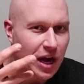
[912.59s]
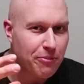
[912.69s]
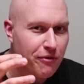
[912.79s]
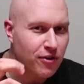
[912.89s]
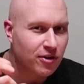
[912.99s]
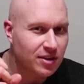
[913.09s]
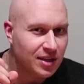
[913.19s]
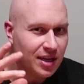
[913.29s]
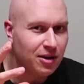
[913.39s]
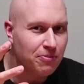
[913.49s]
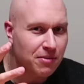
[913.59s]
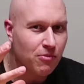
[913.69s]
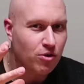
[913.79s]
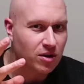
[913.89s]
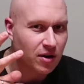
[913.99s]
I prefer a little
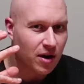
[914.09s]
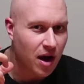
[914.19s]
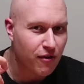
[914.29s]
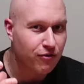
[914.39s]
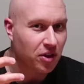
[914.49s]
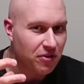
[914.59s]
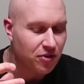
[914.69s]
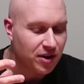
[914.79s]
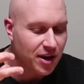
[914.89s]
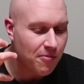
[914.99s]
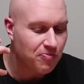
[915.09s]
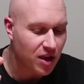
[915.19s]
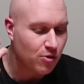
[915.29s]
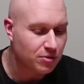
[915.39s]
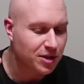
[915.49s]
bit more flavor in it.
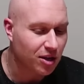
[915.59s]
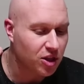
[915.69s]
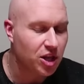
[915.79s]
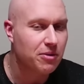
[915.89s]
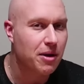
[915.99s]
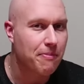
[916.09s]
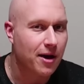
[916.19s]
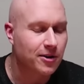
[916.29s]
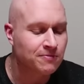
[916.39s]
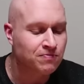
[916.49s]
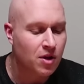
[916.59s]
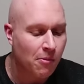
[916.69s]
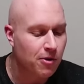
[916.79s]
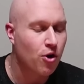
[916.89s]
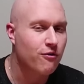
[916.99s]
It would be a little bit better,
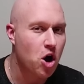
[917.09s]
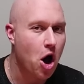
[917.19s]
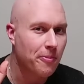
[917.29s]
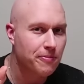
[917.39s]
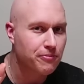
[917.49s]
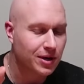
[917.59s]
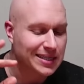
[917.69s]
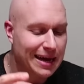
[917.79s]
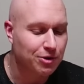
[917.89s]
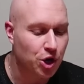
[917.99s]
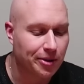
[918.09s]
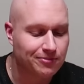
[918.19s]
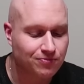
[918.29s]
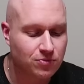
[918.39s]
but overall, it's pretty damn good.